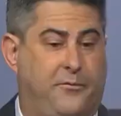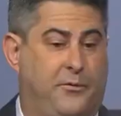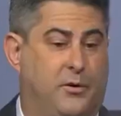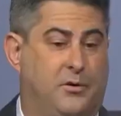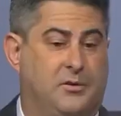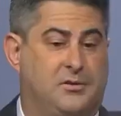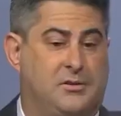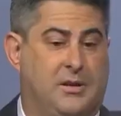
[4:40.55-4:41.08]

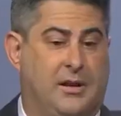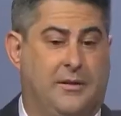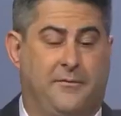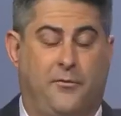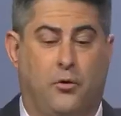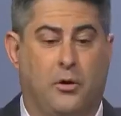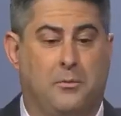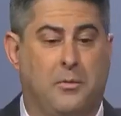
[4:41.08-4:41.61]
first and
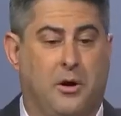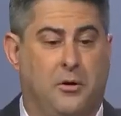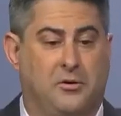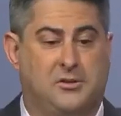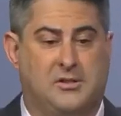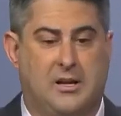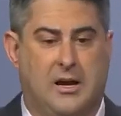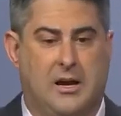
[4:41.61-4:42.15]

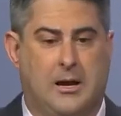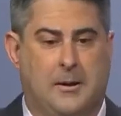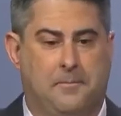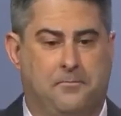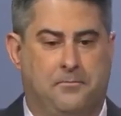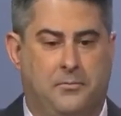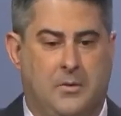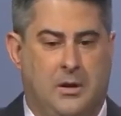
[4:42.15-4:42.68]
foremost,
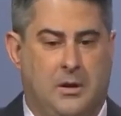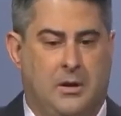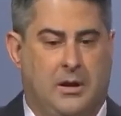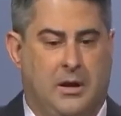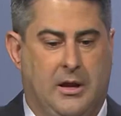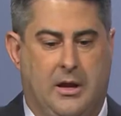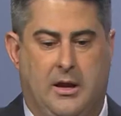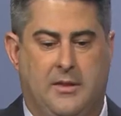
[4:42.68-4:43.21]

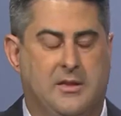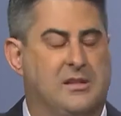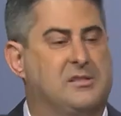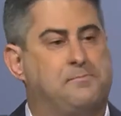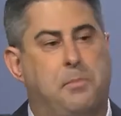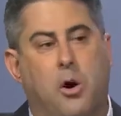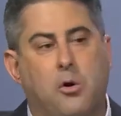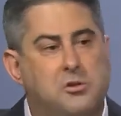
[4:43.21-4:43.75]
in this
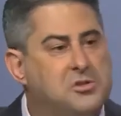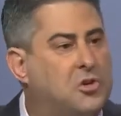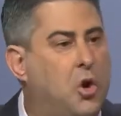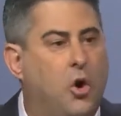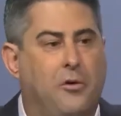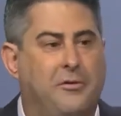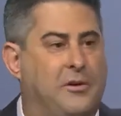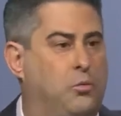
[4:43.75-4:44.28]

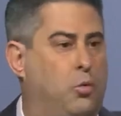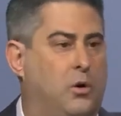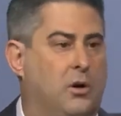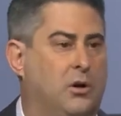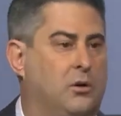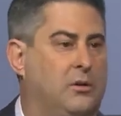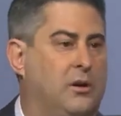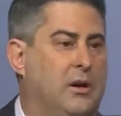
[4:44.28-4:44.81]
post-COVID
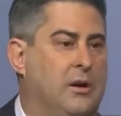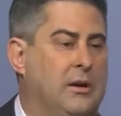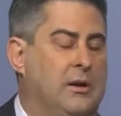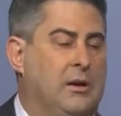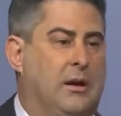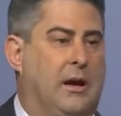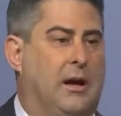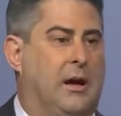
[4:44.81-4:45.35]
world,
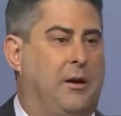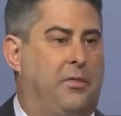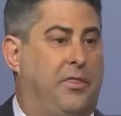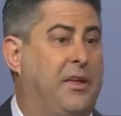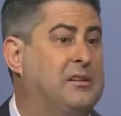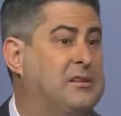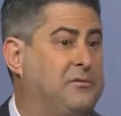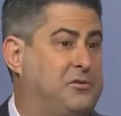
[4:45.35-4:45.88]

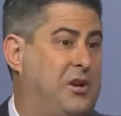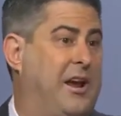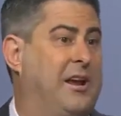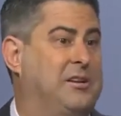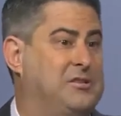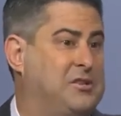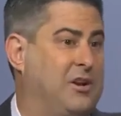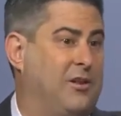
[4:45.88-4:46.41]
things have
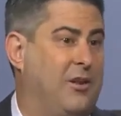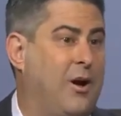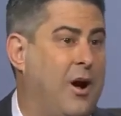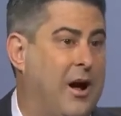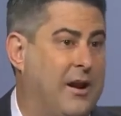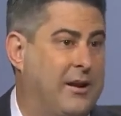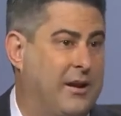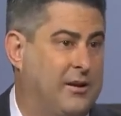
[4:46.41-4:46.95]
changed a
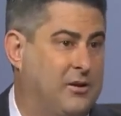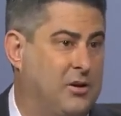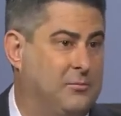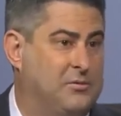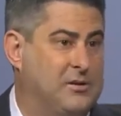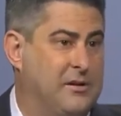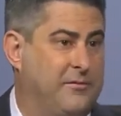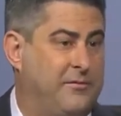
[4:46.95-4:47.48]
lot in
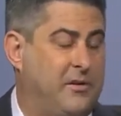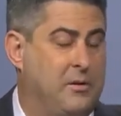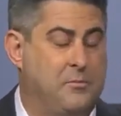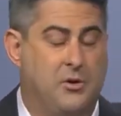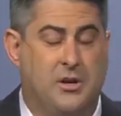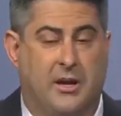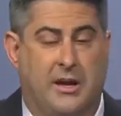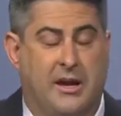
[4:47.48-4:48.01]
terms of
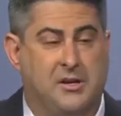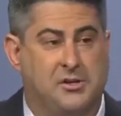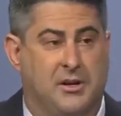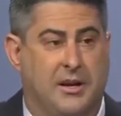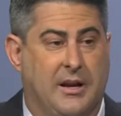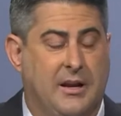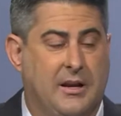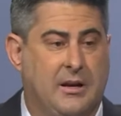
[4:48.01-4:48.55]
communication,
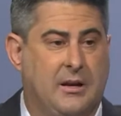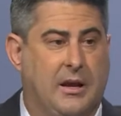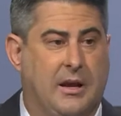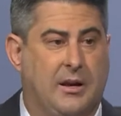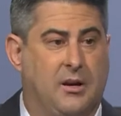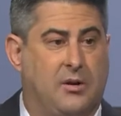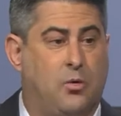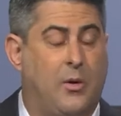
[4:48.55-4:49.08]

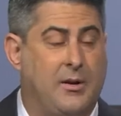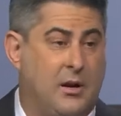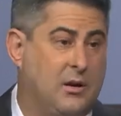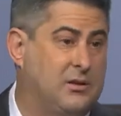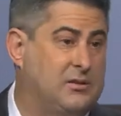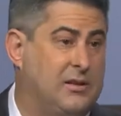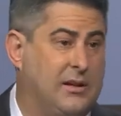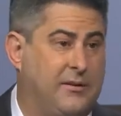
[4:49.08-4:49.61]
and quite
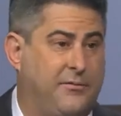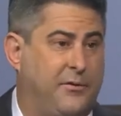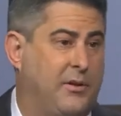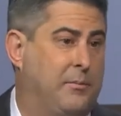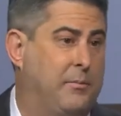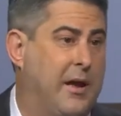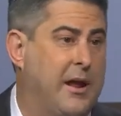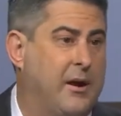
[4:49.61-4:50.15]
honestly, for
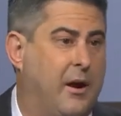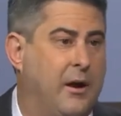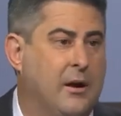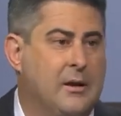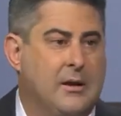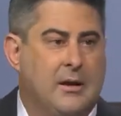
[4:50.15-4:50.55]
the better.